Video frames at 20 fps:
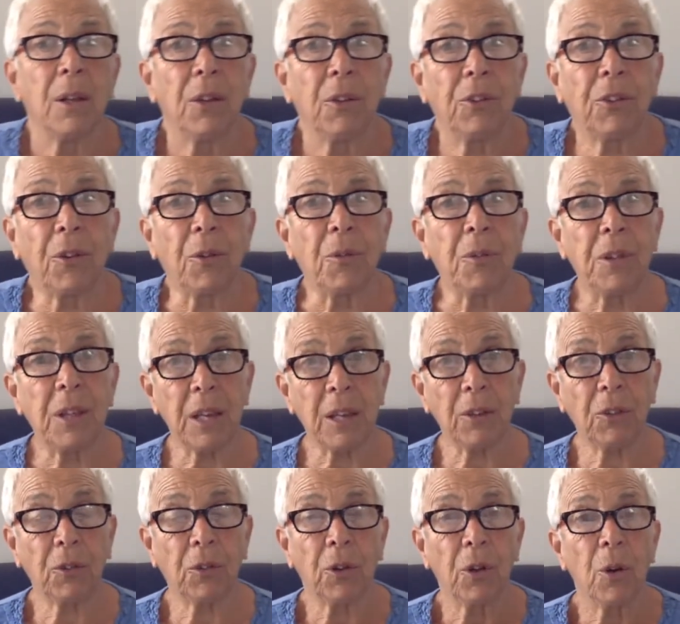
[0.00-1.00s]
So
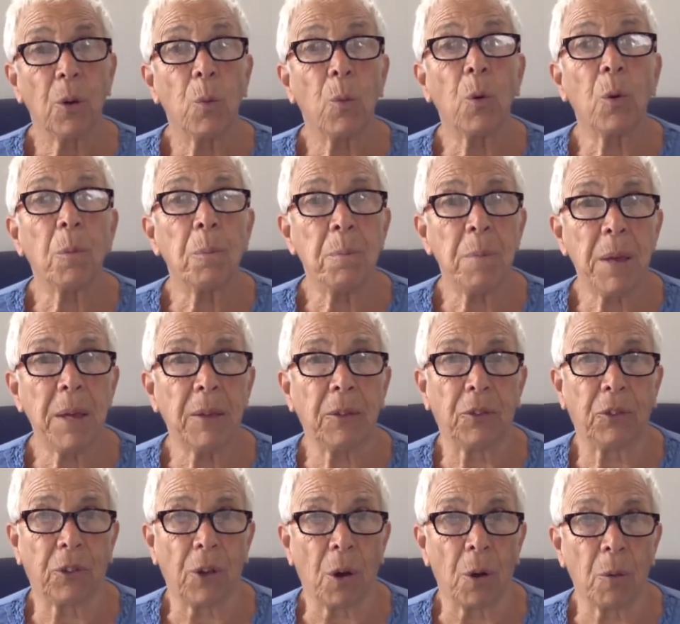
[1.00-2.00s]
these were
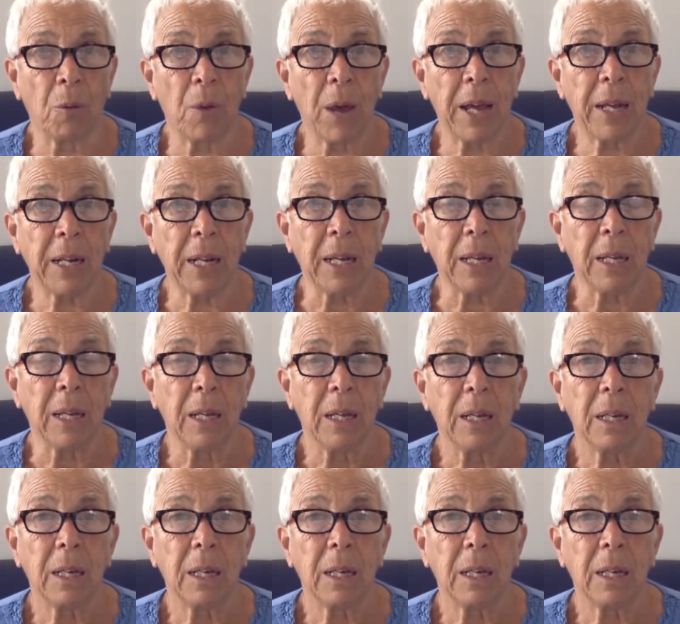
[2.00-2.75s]
myths already.